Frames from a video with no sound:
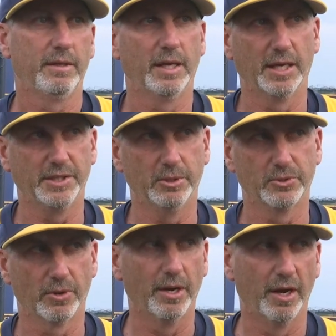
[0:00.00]
as he
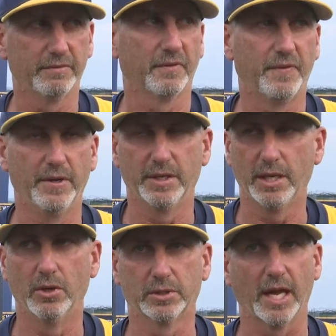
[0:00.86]
was running off the field,
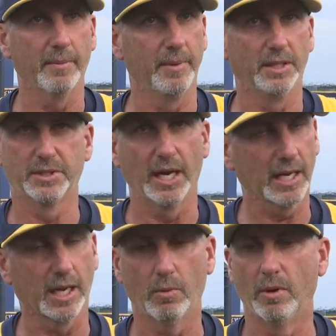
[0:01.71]
he looked at me and said,
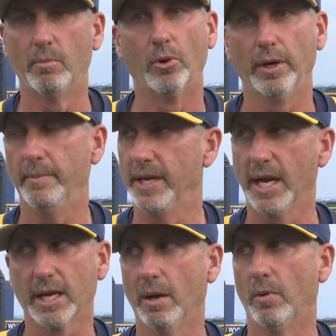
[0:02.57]
I got one more in me.
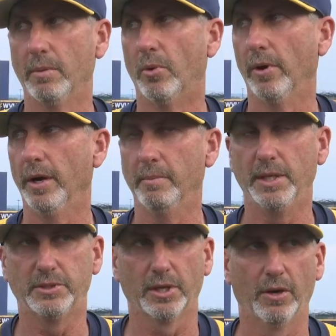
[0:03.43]
I got one more in
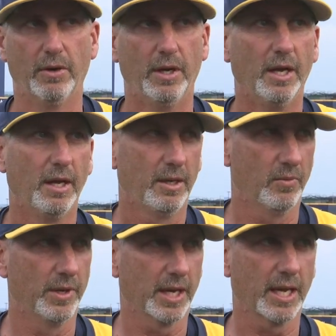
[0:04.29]
me. So
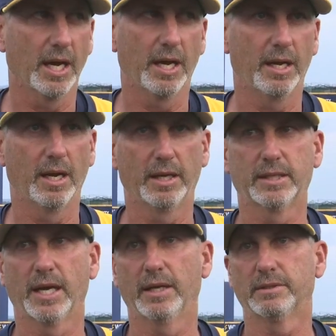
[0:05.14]
when a guy
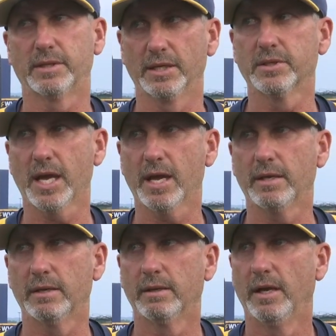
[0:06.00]
like that says
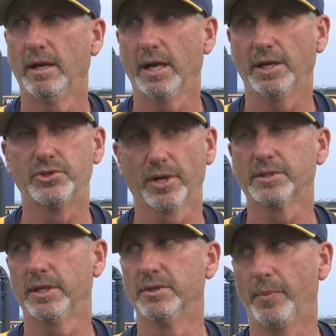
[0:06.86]
that, I
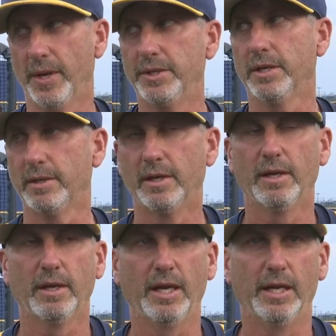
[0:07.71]
trust his opinion,
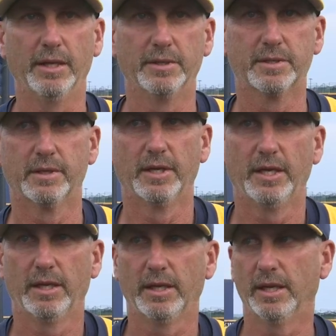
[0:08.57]
and
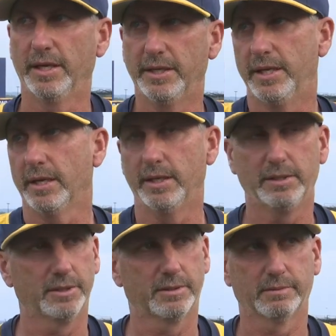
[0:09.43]
uh, he did.
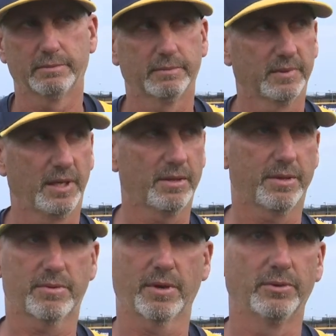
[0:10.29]
He just he
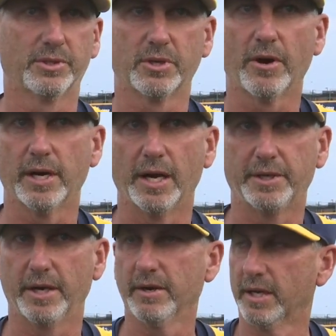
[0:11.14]
throws his heart
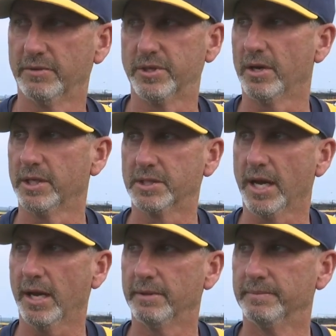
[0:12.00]
out there and gives you all he's
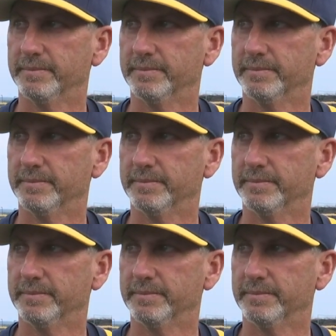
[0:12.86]
got.